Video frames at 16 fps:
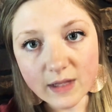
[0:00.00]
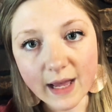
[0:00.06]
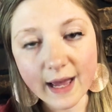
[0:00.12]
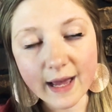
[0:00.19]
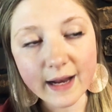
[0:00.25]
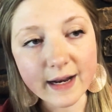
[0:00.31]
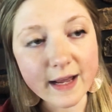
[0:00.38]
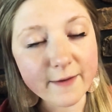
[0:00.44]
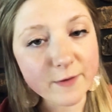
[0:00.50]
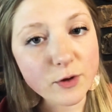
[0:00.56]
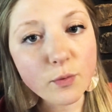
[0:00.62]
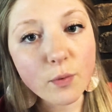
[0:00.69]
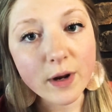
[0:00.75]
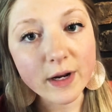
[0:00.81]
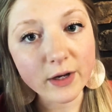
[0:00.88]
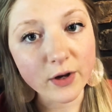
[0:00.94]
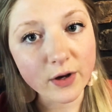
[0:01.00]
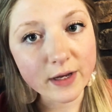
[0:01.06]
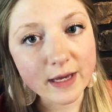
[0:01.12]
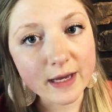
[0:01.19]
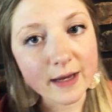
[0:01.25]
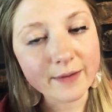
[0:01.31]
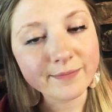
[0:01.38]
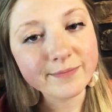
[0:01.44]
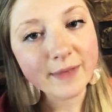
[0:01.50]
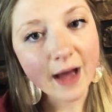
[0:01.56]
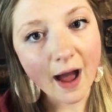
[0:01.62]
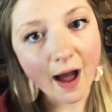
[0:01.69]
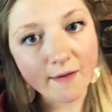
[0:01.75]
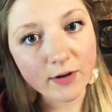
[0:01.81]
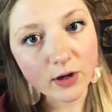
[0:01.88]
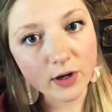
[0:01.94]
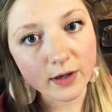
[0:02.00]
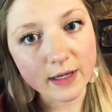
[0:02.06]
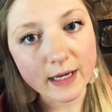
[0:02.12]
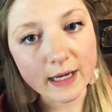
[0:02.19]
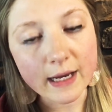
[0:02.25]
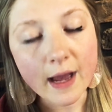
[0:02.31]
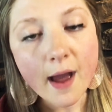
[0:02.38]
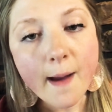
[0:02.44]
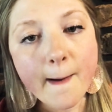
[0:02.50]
and if you want a cookie, have a cookie,